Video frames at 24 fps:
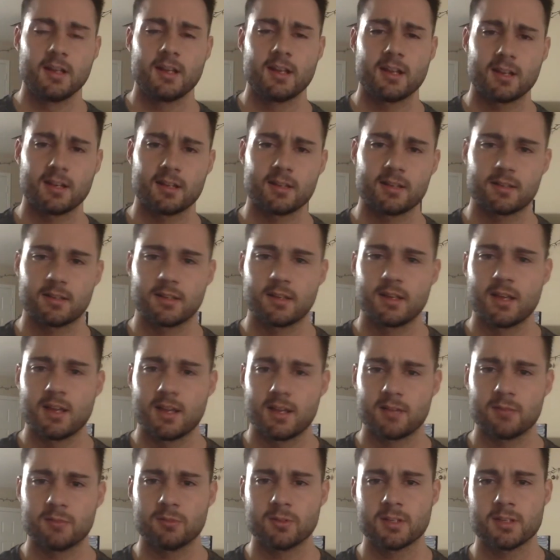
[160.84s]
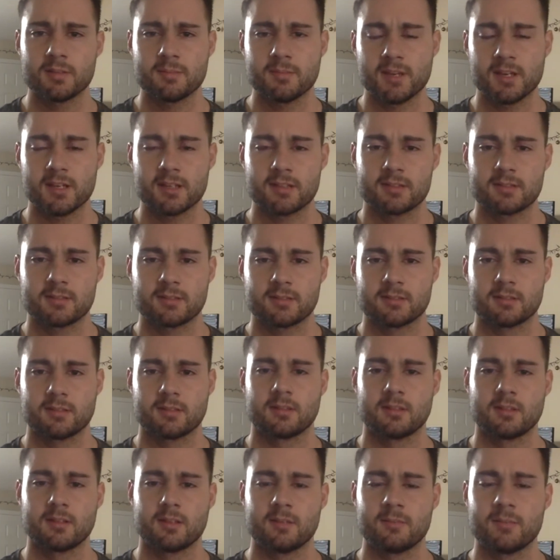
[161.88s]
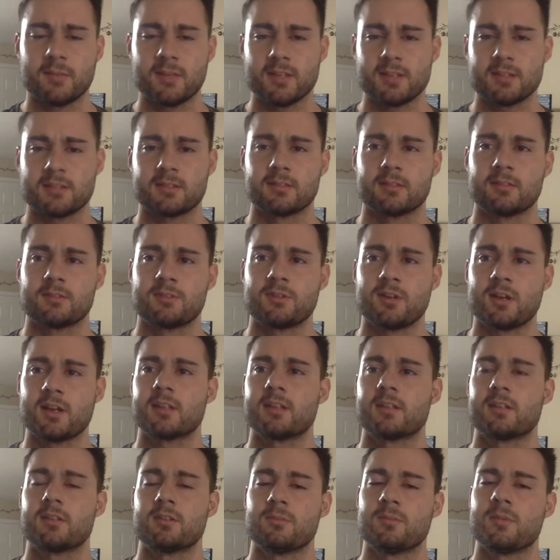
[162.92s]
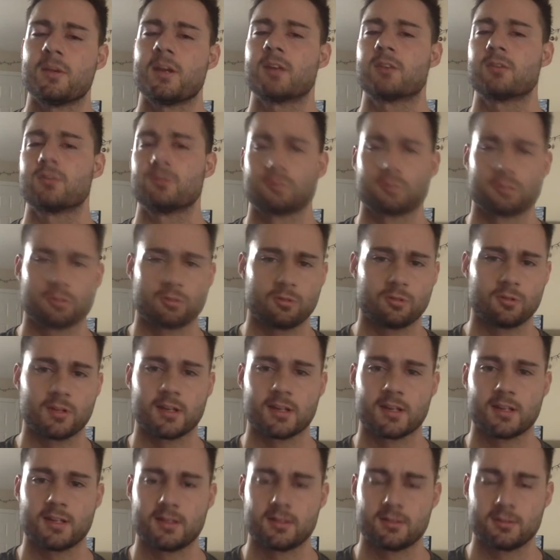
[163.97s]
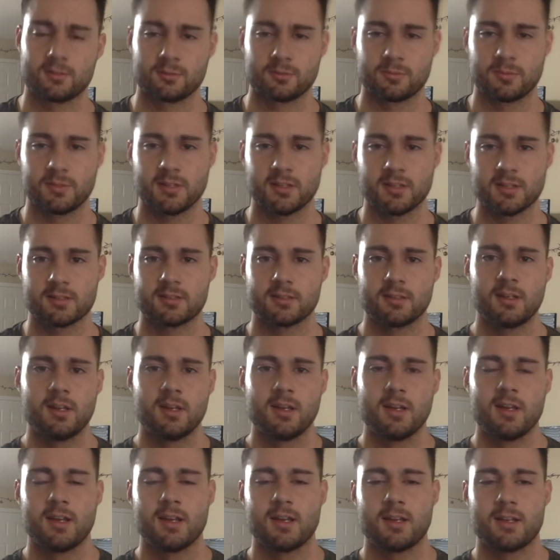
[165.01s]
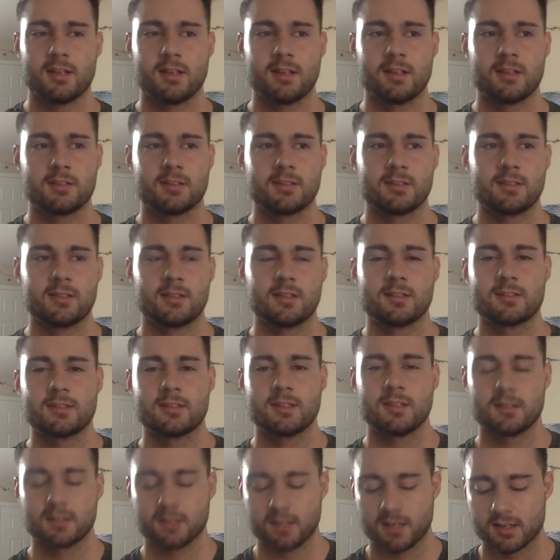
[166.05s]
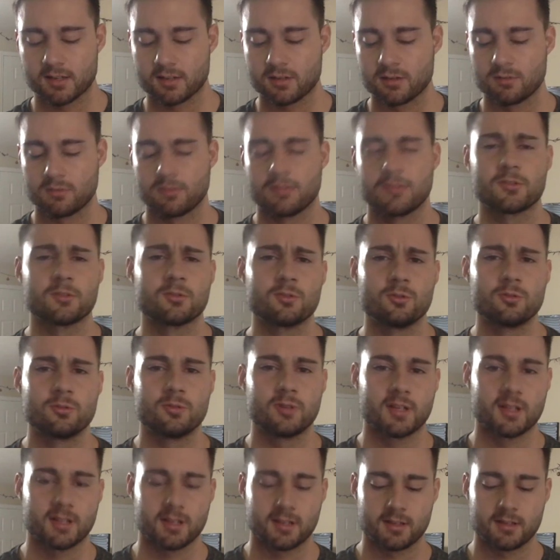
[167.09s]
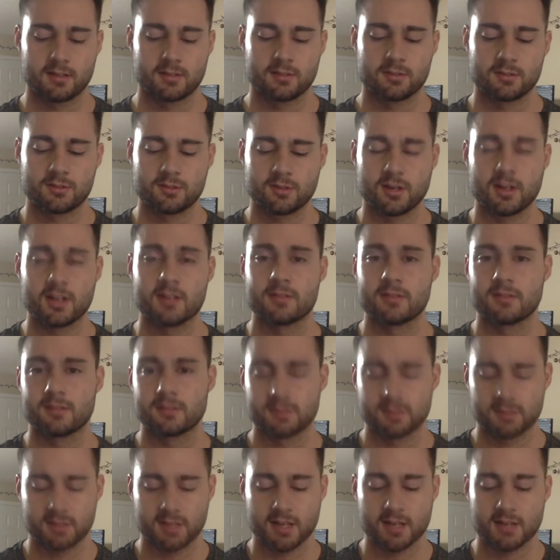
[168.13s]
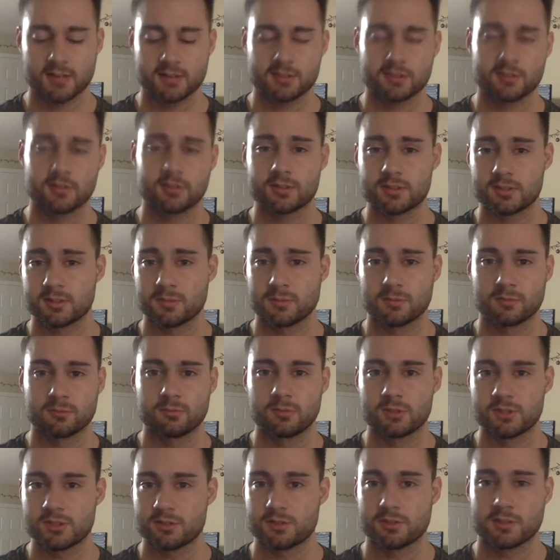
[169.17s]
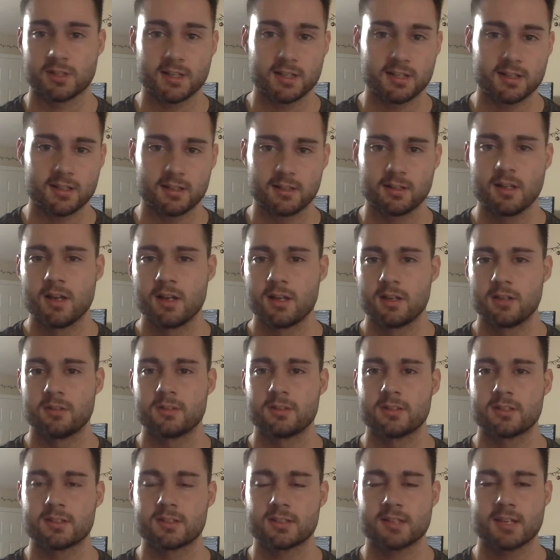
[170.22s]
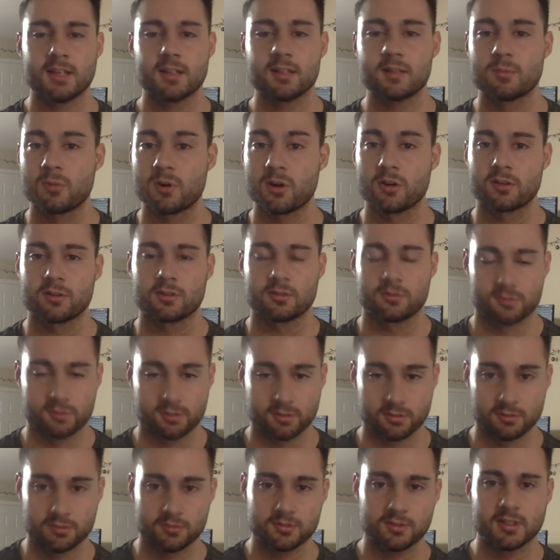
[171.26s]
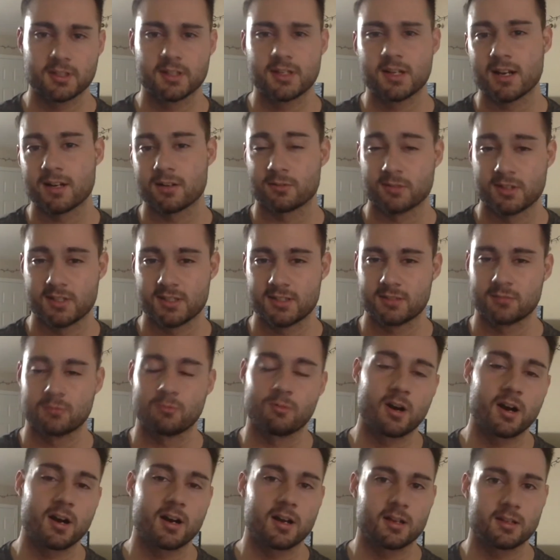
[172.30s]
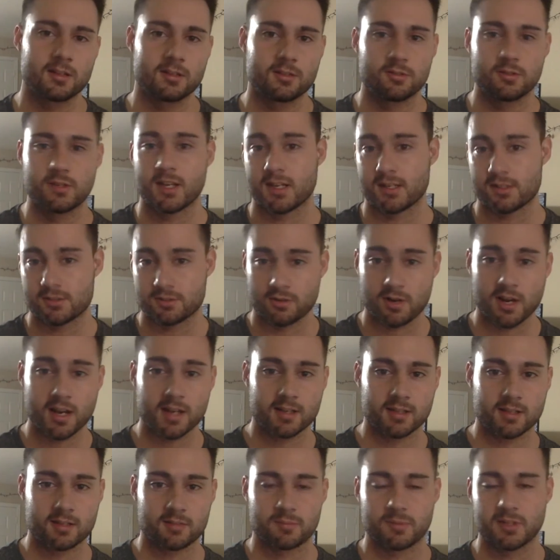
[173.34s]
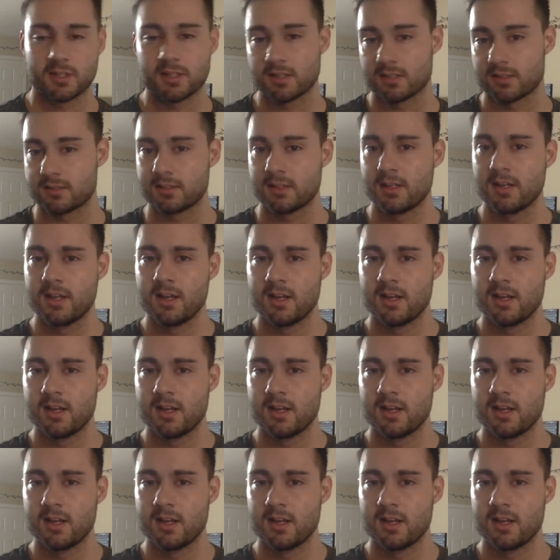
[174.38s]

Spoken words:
and it really makes tracking your macros a whole lot easier, because instead of going through and trying to type search what you're eating, you can just scan the barcode. So there's really not a reason why you can't track it, because